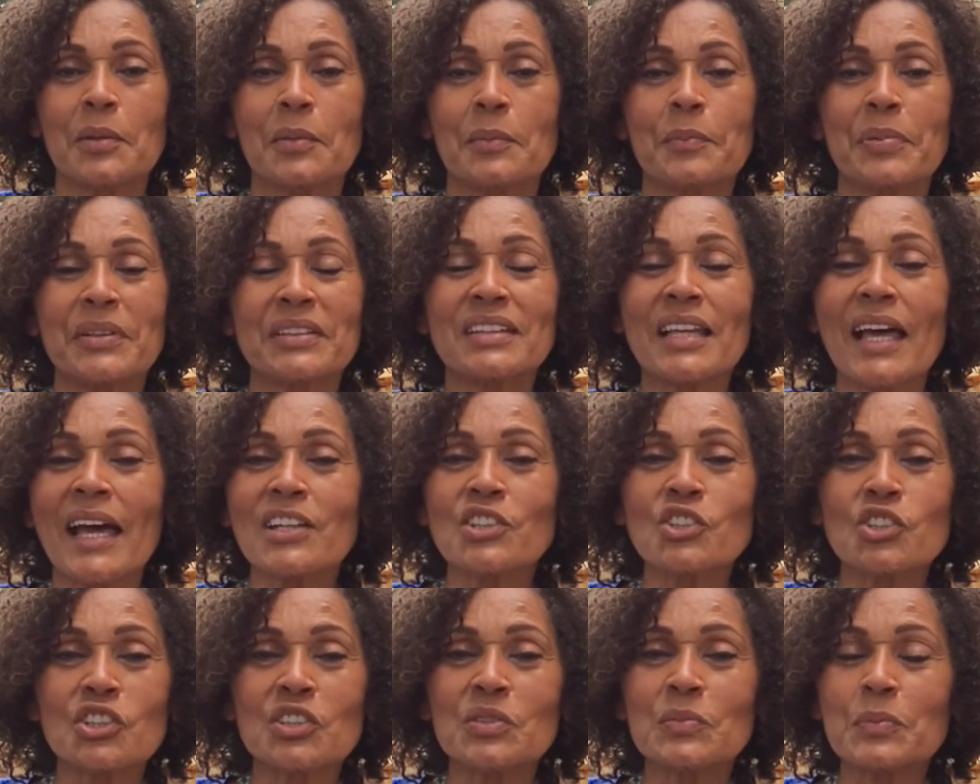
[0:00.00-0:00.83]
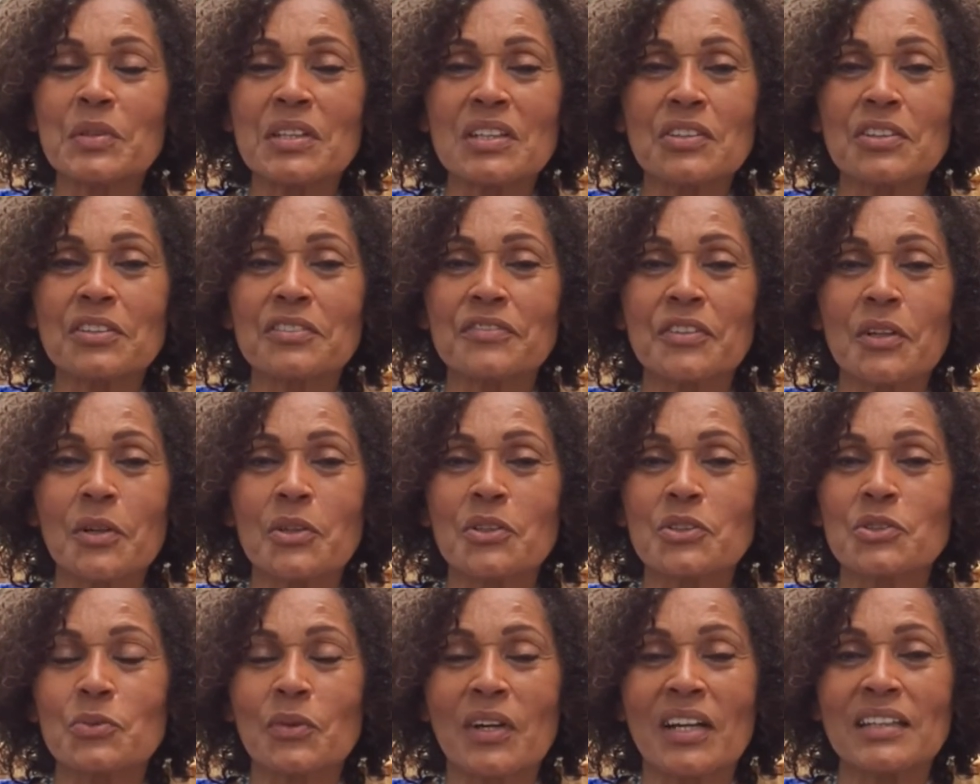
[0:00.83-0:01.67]
but that shouldn't be your
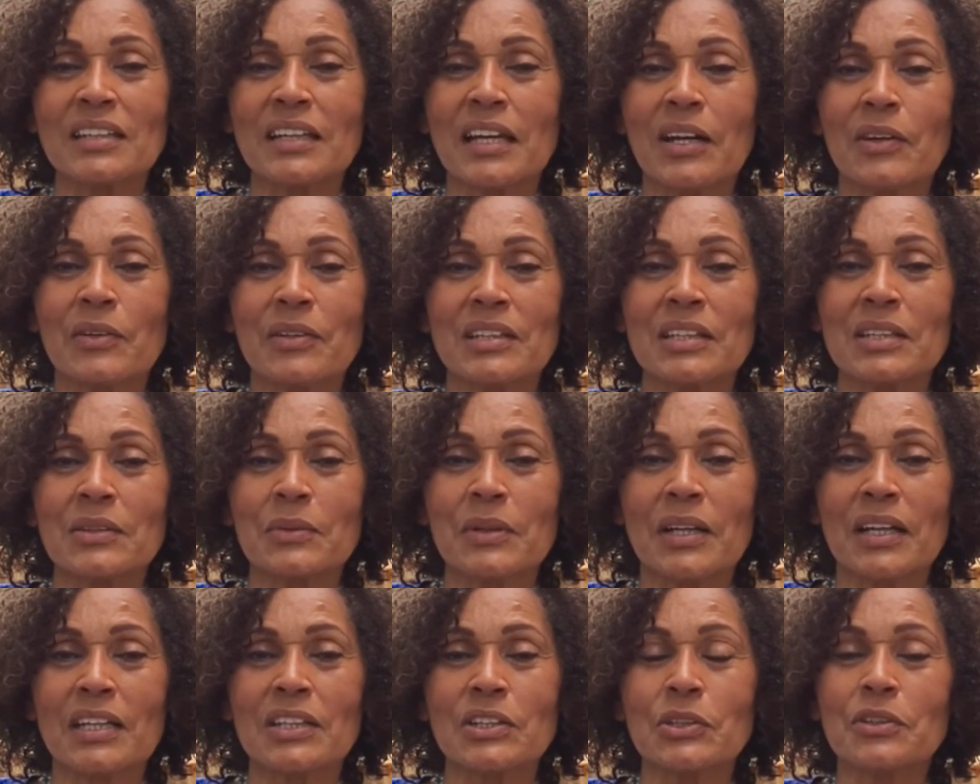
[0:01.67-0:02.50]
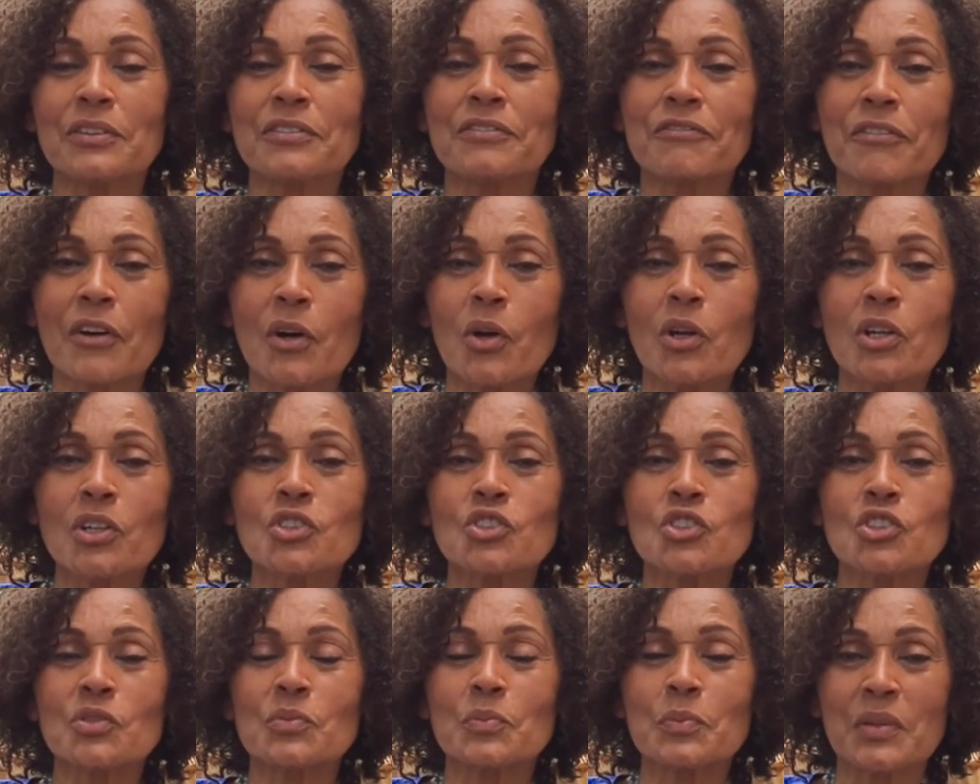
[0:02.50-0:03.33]
focus right now anyway. Your focus
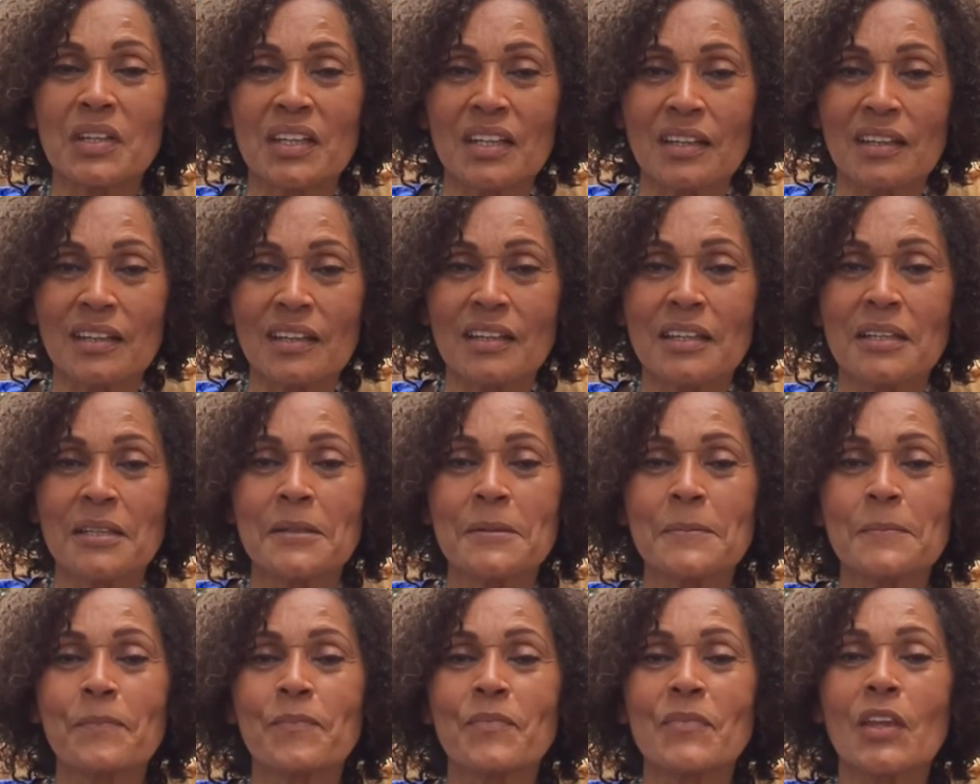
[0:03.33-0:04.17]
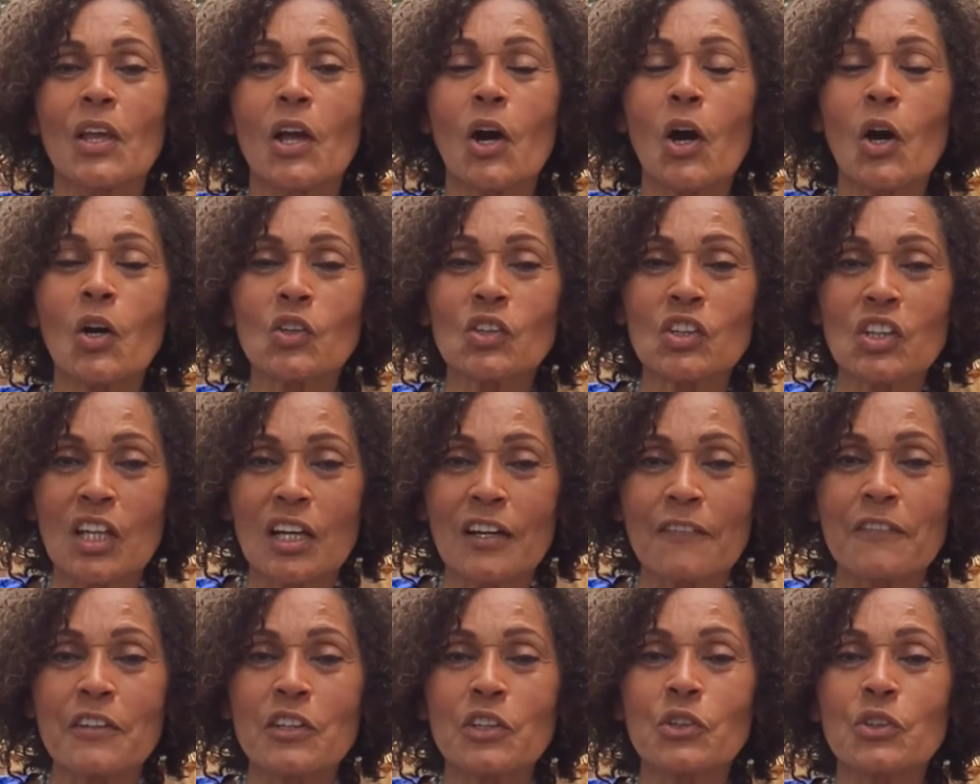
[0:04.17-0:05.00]
should be on
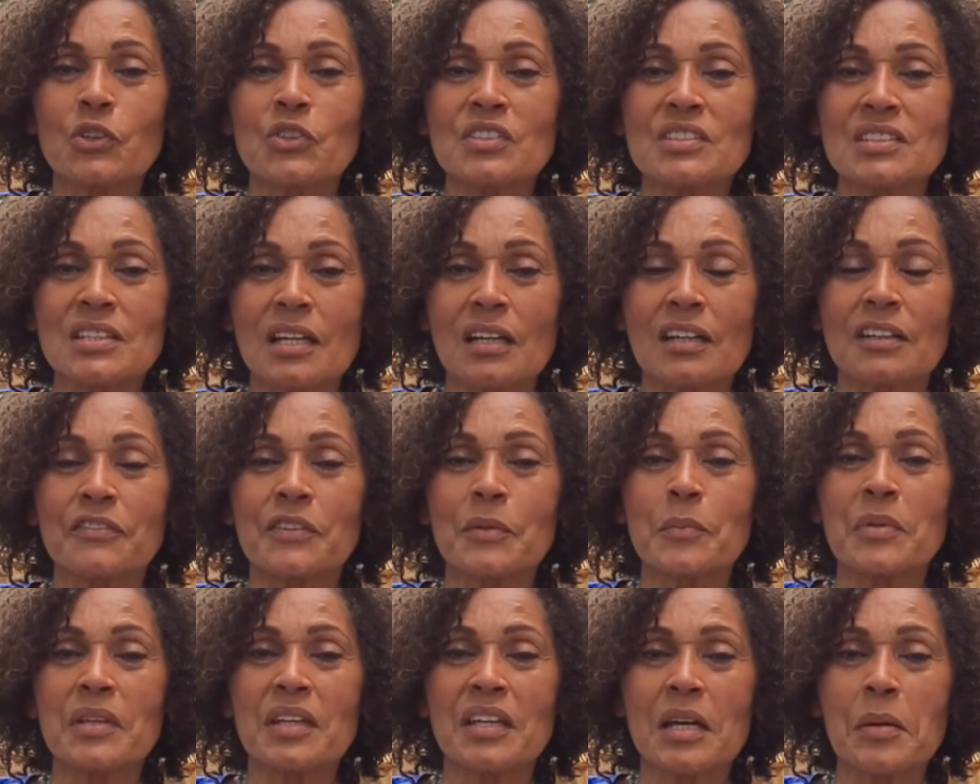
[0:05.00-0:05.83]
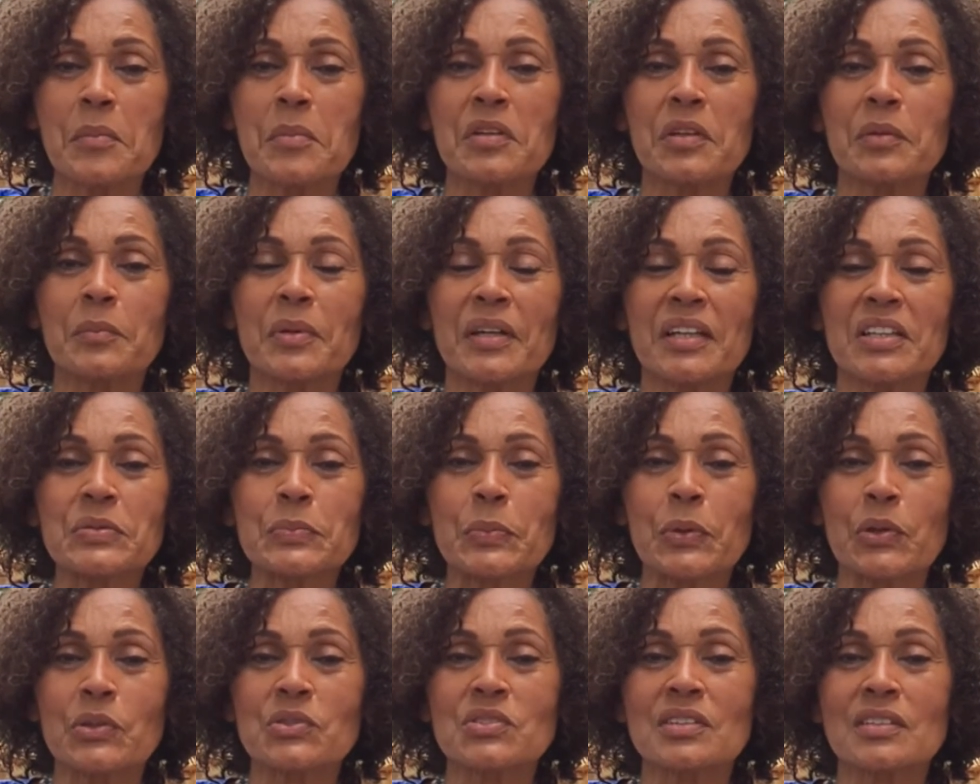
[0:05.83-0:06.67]
loving yourself and becoming the best
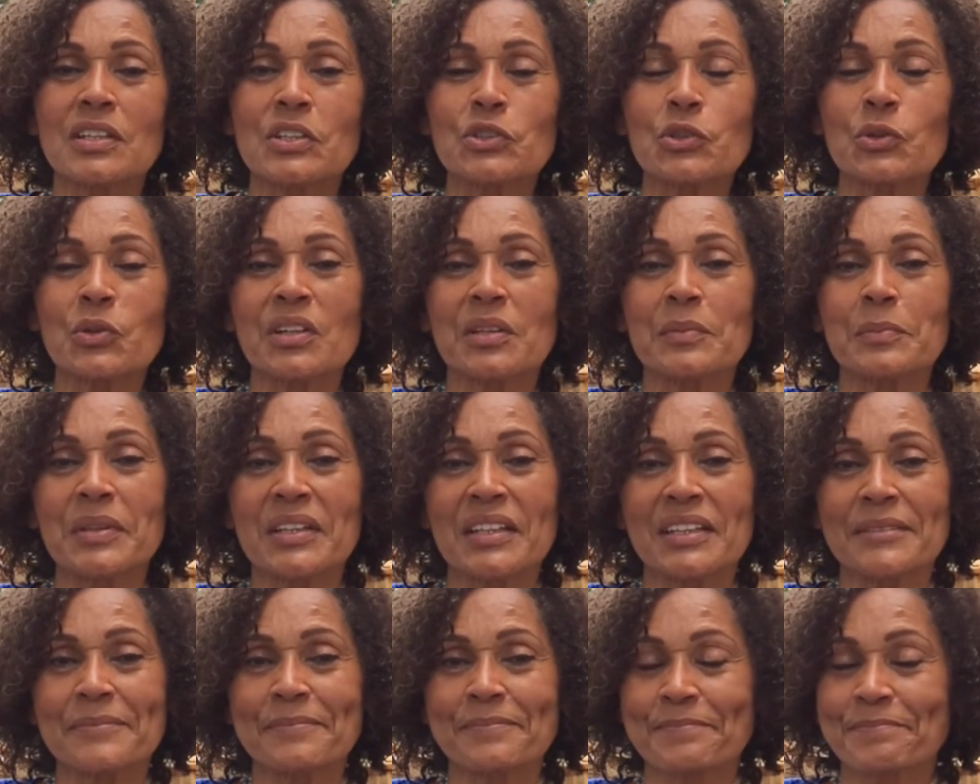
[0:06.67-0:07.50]
person that you can be.